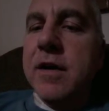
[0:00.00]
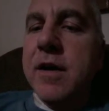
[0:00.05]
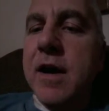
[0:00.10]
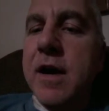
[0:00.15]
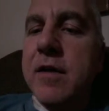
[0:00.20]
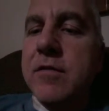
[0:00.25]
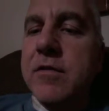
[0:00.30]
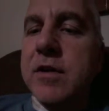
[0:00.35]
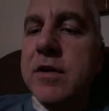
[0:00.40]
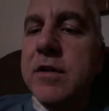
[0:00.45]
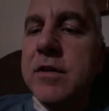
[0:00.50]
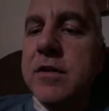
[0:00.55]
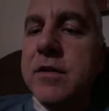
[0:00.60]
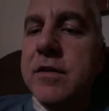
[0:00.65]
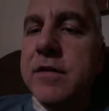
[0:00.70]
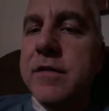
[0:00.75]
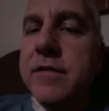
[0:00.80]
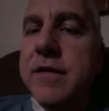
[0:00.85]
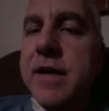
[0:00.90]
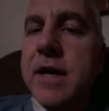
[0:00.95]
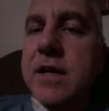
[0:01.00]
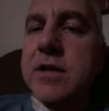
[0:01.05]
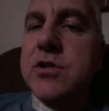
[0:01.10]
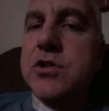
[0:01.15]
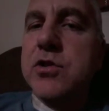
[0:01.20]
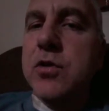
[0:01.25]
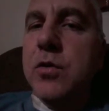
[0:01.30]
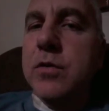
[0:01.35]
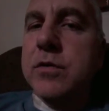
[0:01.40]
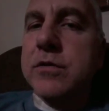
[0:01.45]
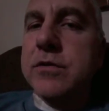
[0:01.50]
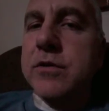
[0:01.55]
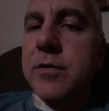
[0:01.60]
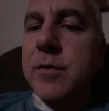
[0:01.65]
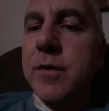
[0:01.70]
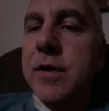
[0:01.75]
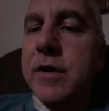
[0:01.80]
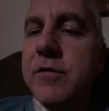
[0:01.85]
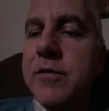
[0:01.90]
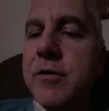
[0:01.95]
having a little neck jolt or
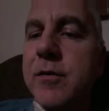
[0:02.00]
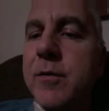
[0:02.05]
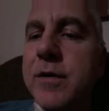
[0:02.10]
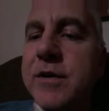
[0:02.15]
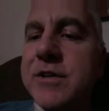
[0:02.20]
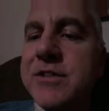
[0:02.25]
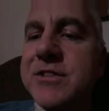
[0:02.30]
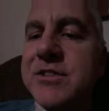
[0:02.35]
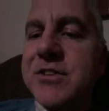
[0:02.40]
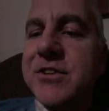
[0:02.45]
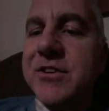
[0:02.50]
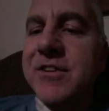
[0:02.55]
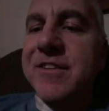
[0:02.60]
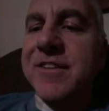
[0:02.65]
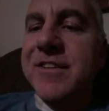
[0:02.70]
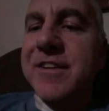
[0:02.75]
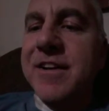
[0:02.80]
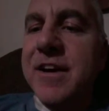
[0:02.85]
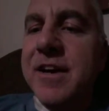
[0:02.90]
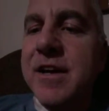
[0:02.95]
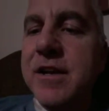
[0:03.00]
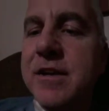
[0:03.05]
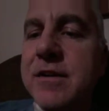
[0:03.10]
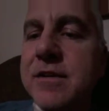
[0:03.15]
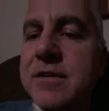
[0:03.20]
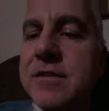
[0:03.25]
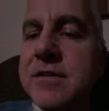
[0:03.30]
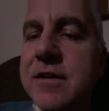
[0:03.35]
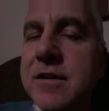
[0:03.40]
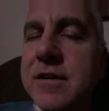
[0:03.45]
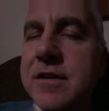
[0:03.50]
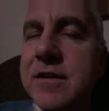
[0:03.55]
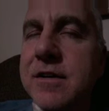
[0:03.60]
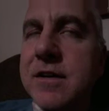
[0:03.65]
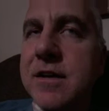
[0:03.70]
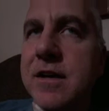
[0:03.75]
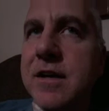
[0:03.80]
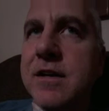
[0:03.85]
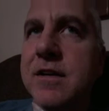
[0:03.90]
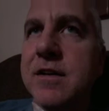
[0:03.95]
whatever it was during the night, and it's like
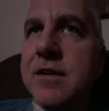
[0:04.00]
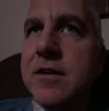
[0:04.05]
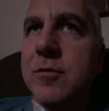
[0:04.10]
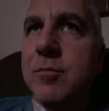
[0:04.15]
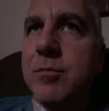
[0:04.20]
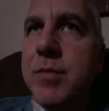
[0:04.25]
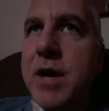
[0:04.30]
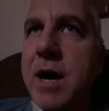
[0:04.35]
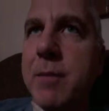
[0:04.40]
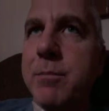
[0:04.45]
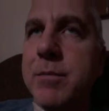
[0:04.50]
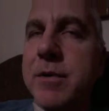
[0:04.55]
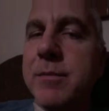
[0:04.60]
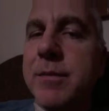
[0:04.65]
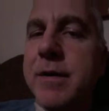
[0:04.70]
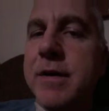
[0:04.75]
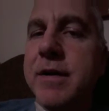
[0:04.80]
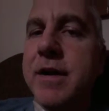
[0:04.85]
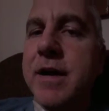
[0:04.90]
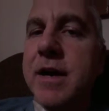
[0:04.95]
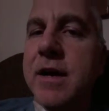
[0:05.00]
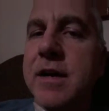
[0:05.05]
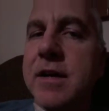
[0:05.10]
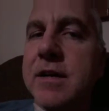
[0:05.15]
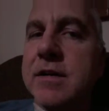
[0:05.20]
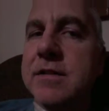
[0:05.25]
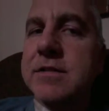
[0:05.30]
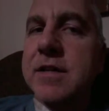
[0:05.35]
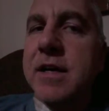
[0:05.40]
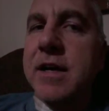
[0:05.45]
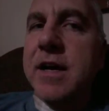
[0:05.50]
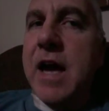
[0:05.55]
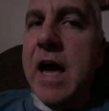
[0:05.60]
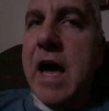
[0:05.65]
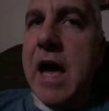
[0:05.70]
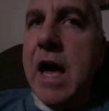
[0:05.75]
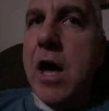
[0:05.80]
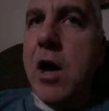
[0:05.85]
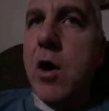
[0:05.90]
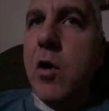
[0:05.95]
I had a little pop in my neck, and it's like
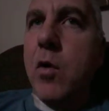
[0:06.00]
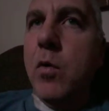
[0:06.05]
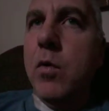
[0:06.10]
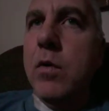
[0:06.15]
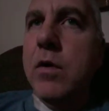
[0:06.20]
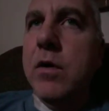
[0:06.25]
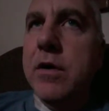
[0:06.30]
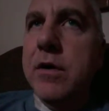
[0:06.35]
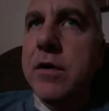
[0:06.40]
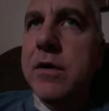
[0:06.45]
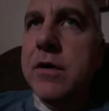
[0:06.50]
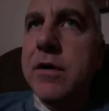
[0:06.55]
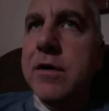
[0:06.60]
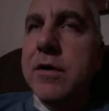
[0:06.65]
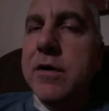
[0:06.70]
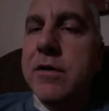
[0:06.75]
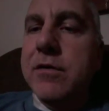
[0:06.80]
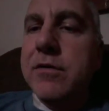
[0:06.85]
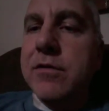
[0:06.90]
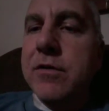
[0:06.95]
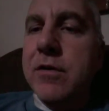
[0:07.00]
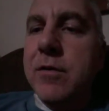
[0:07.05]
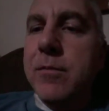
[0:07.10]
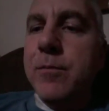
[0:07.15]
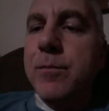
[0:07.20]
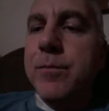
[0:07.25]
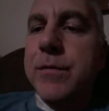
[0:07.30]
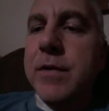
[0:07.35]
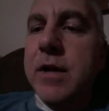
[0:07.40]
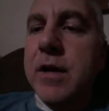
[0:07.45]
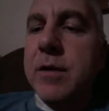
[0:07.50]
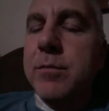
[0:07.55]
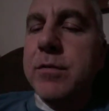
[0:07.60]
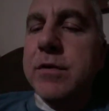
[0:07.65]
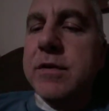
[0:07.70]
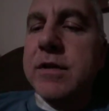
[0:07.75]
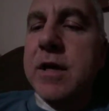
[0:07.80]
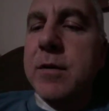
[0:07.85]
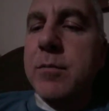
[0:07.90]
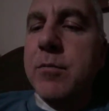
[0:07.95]
ow. So then I
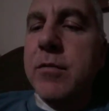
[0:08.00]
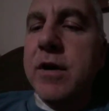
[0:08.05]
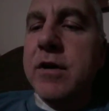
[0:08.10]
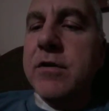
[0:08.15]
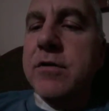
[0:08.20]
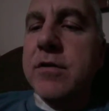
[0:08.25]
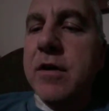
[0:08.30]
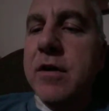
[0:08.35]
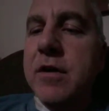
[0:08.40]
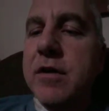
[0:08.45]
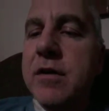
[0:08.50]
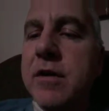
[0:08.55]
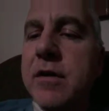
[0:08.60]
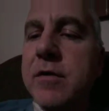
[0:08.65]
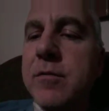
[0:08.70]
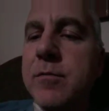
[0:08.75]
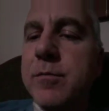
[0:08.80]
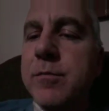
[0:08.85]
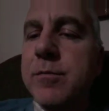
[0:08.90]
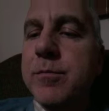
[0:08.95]
put that brace on, and